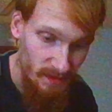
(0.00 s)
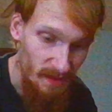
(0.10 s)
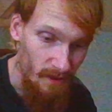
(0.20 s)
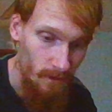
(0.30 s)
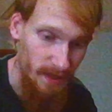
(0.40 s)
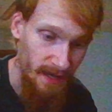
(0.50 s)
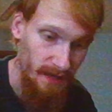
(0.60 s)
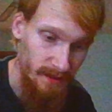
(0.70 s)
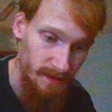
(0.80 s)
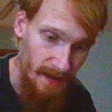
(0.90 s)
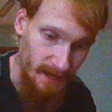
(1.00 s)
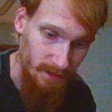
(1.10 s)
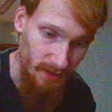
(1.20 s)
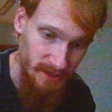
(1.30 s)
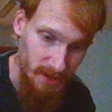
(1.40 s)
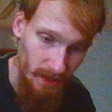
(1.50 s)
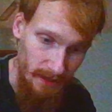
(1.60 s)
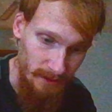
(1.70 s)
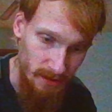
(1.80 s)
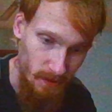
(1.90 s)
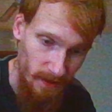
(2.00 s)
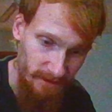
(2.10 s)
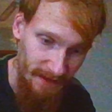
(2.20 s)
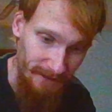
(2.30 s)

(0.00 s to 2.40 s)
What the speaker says: We had Dak Prescott, 25